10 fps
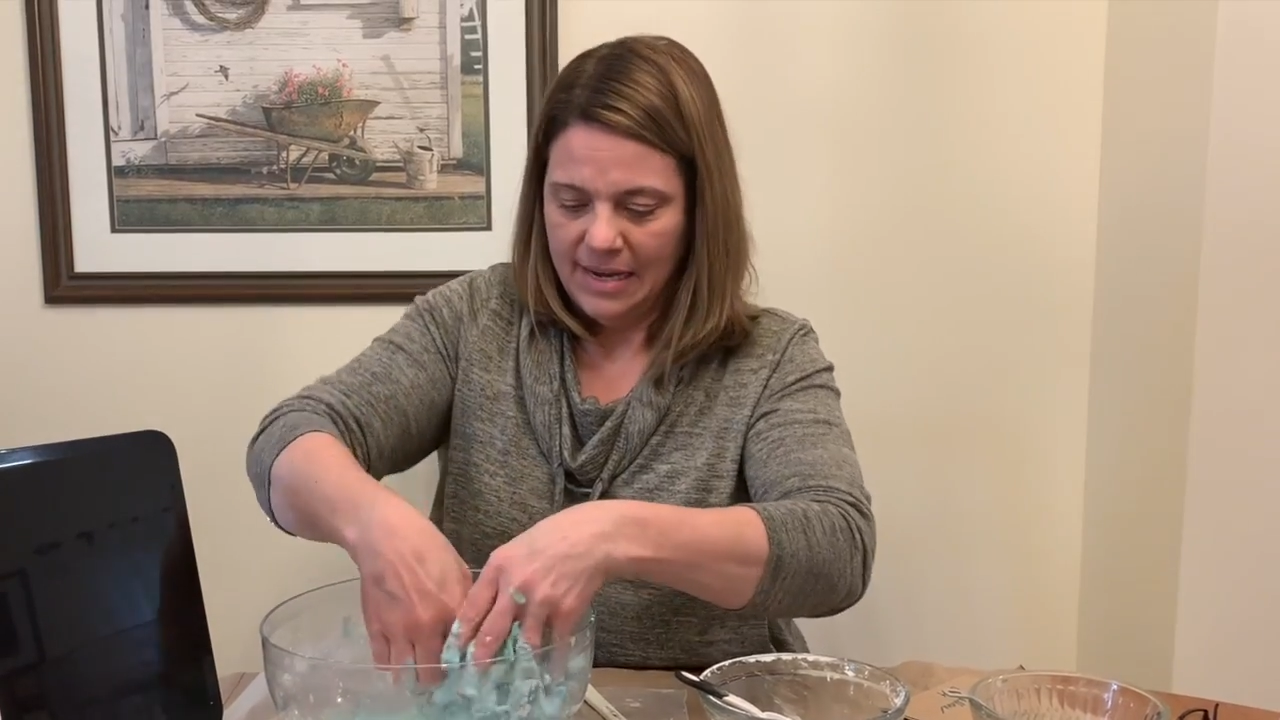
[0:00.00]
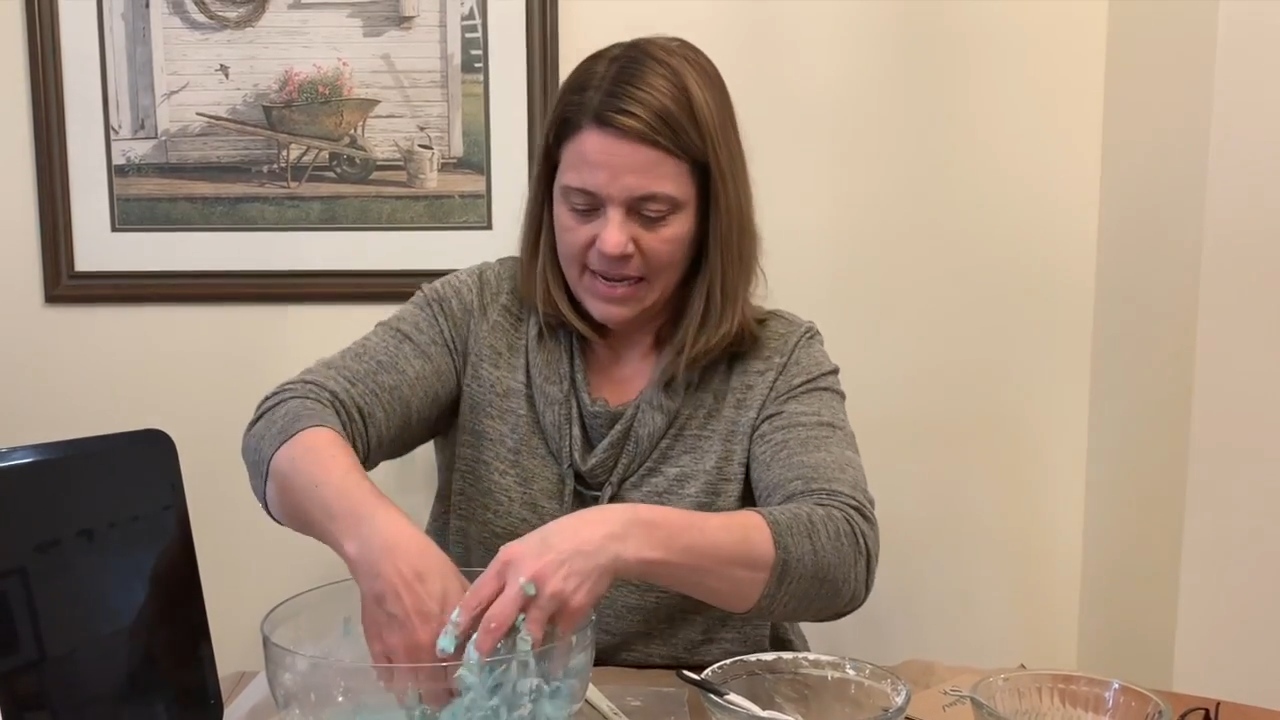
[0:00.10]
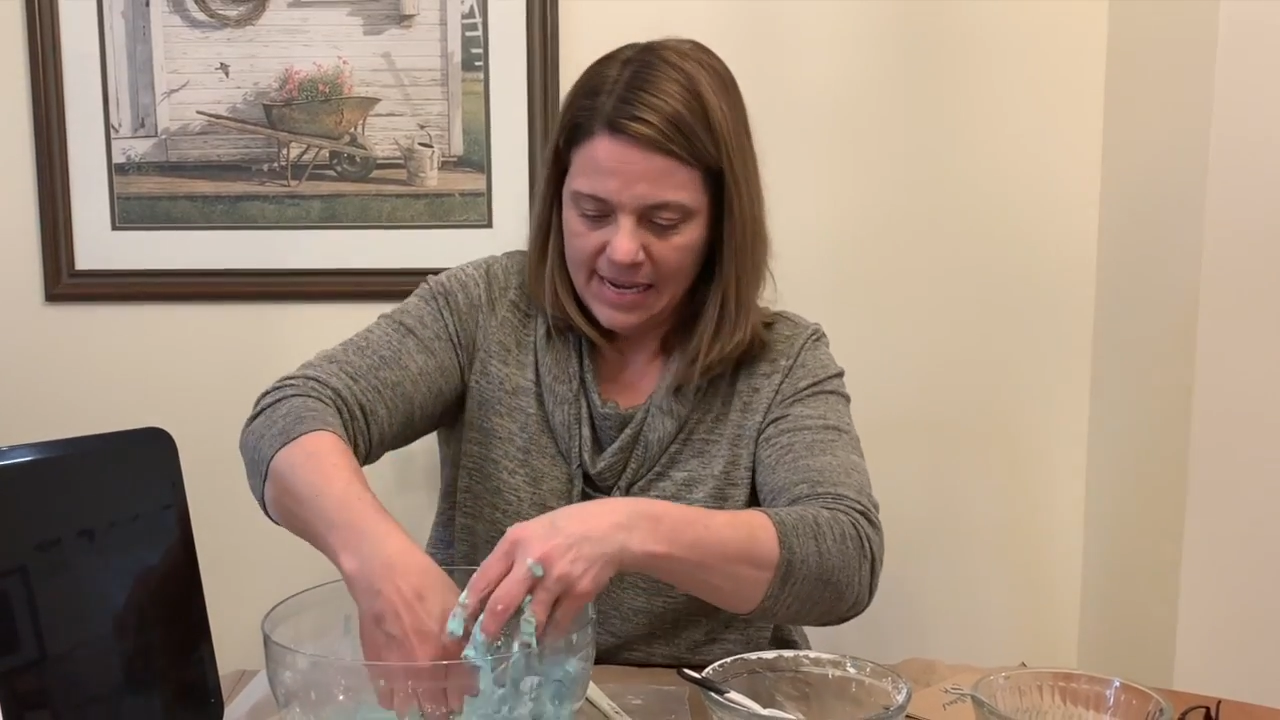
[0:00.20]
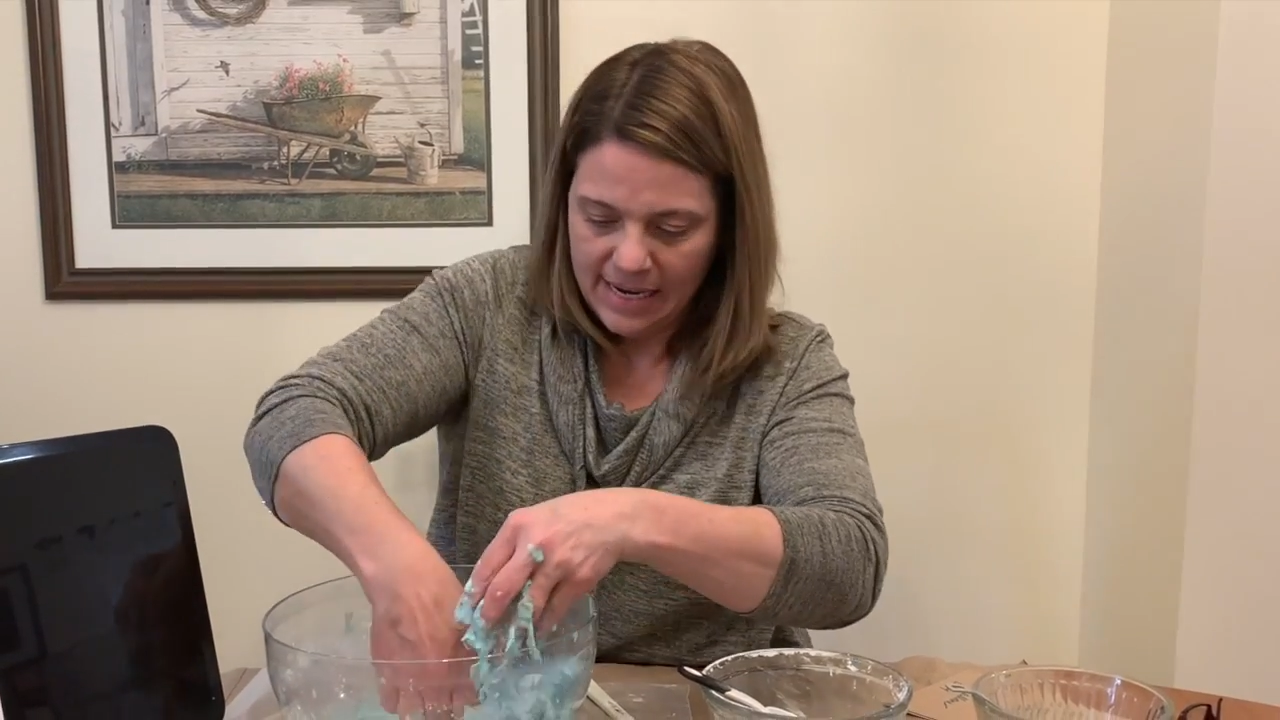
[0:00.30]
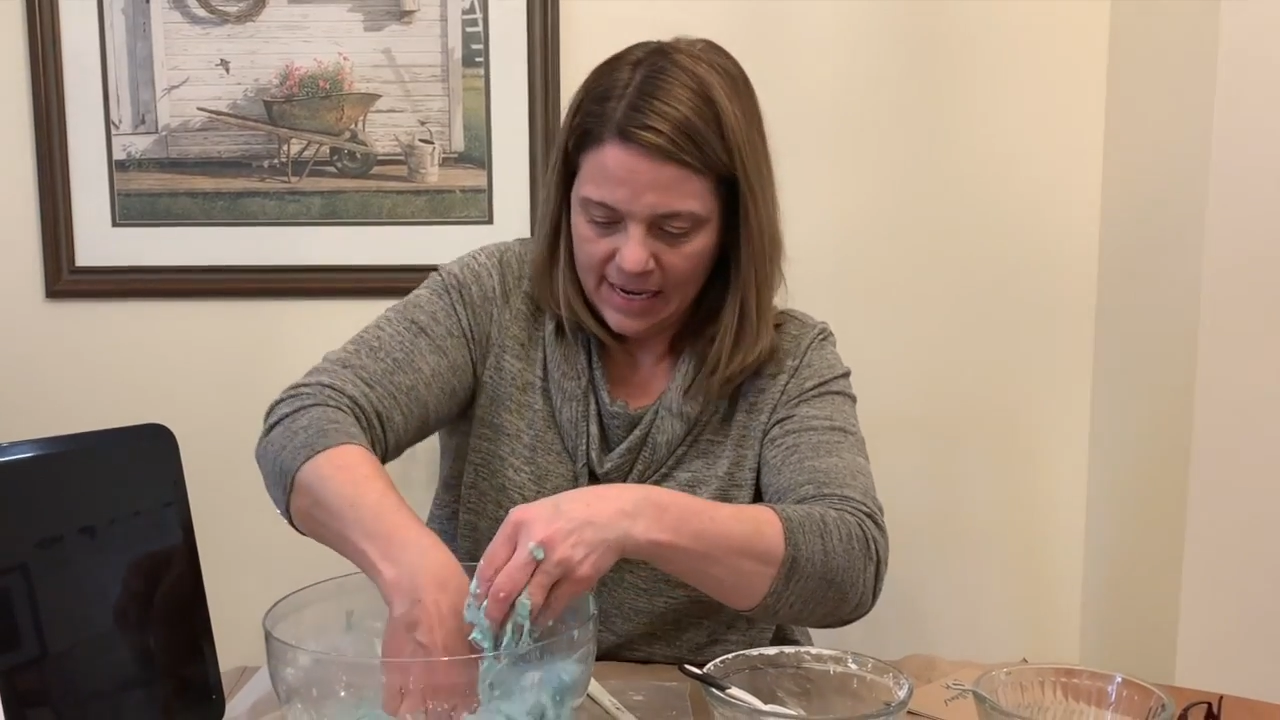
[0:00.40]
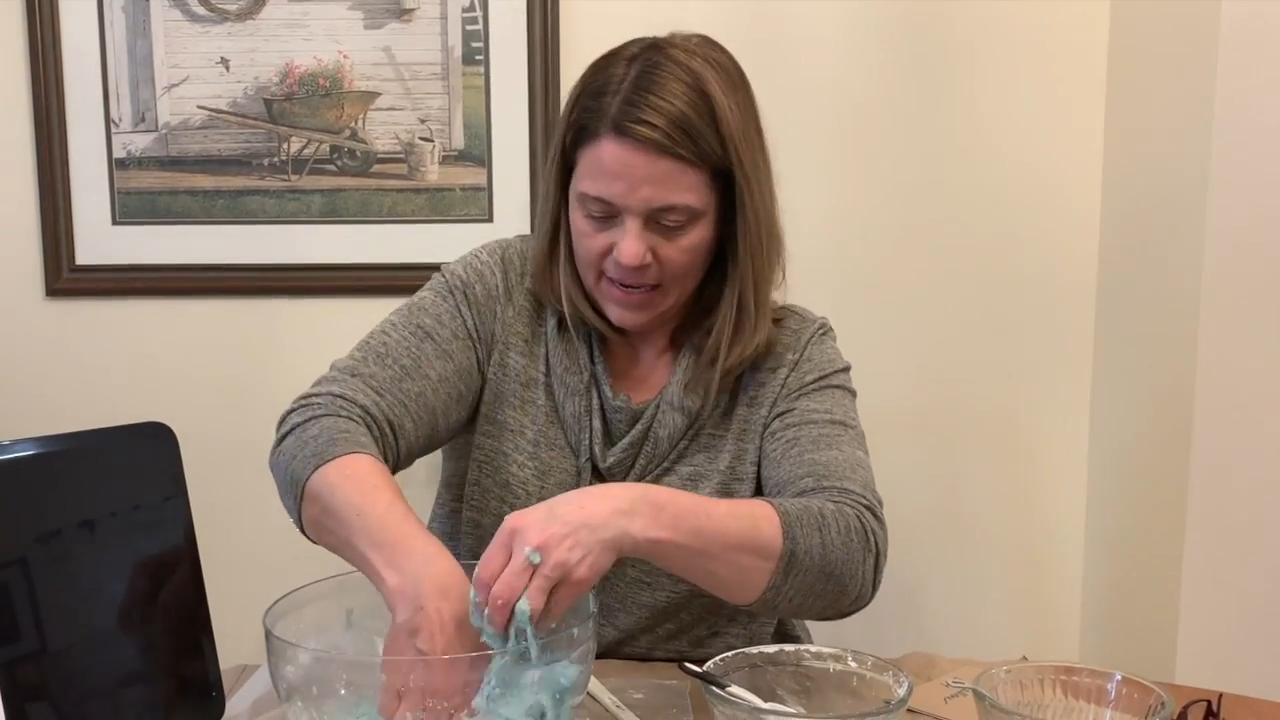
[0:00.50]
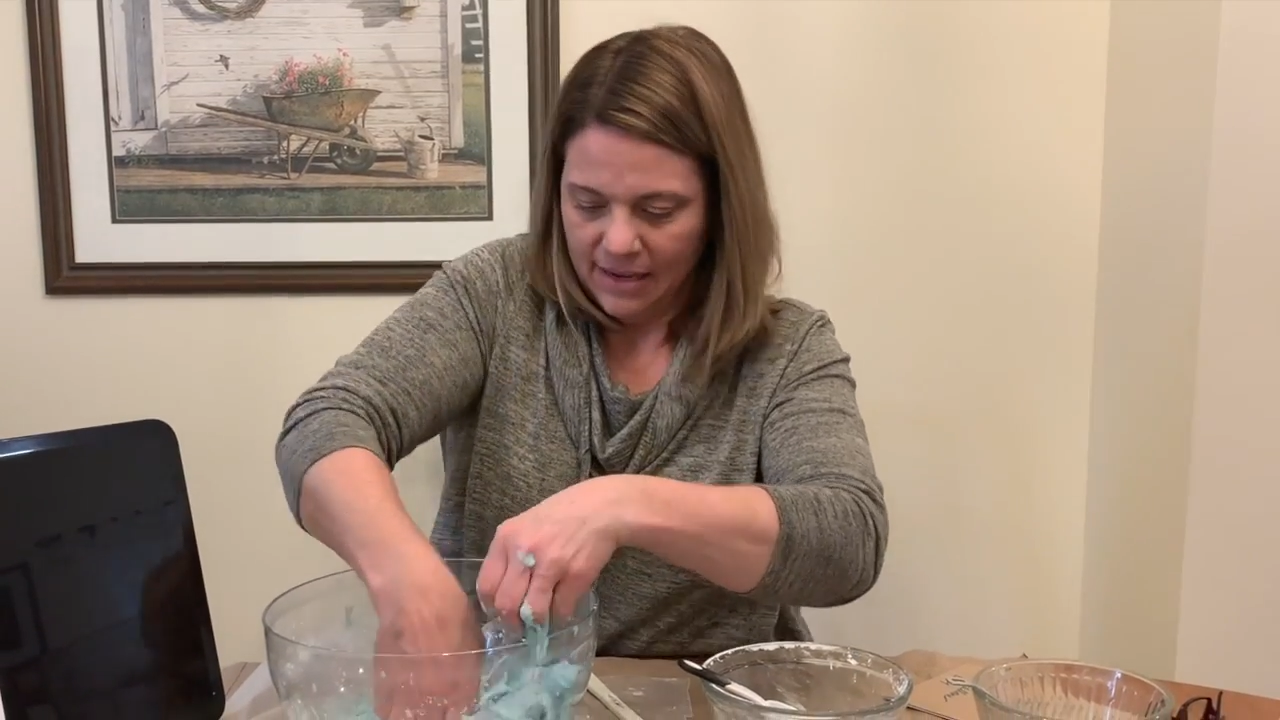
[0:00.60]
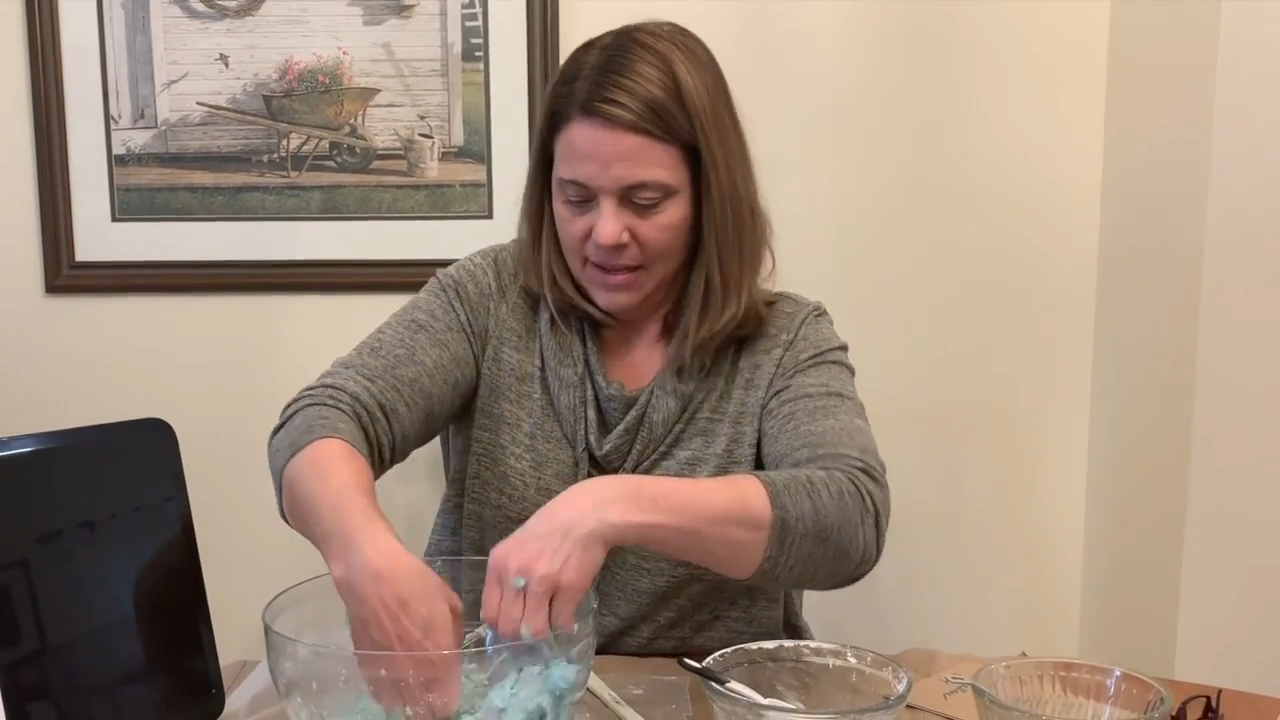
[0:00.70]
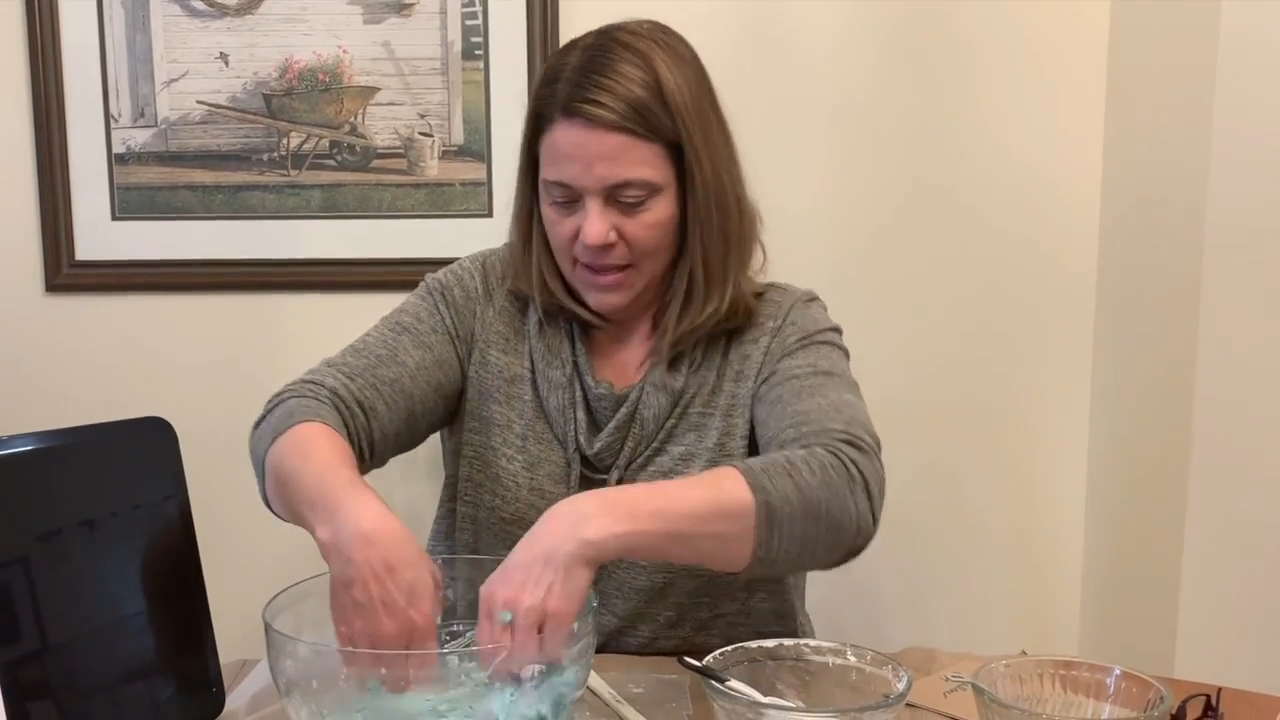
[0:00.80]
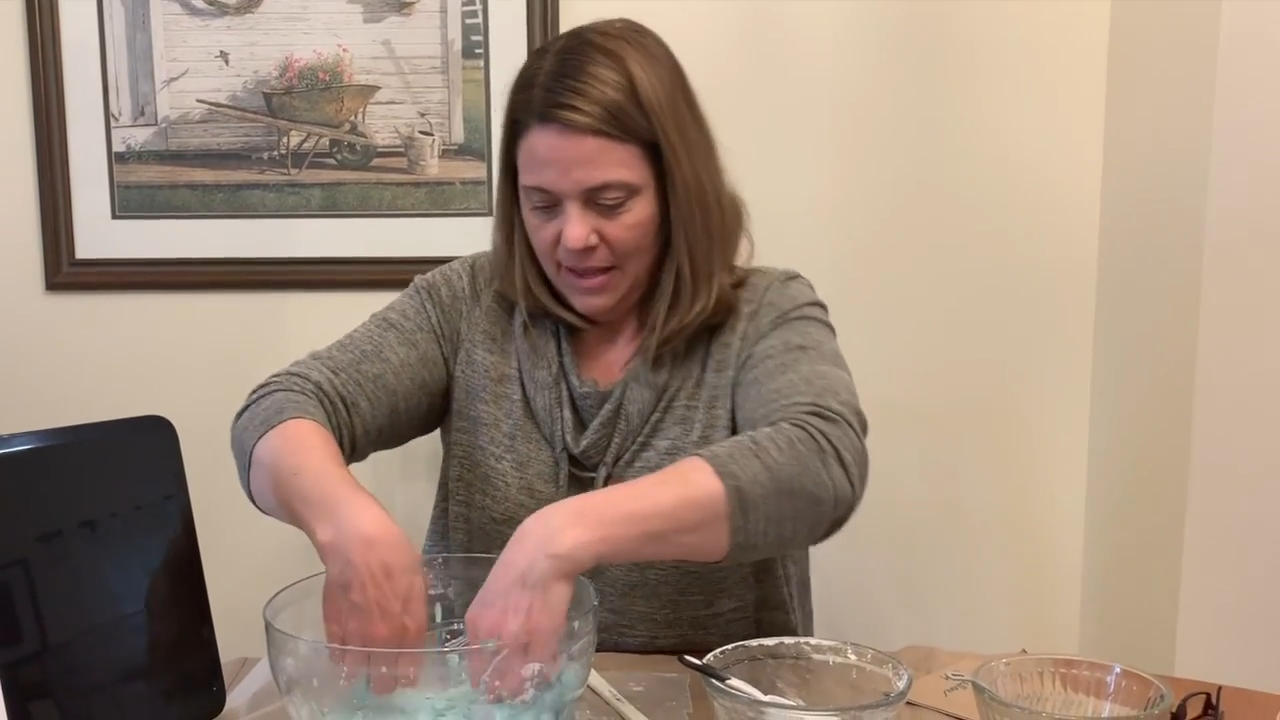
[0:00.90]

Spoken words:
knead it